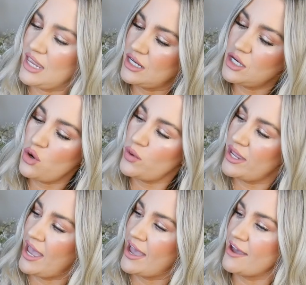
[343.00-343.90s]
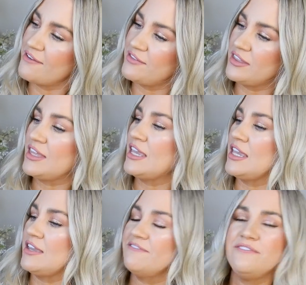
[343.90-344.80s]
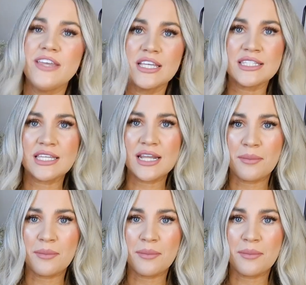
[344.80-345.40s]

then we have the Vixen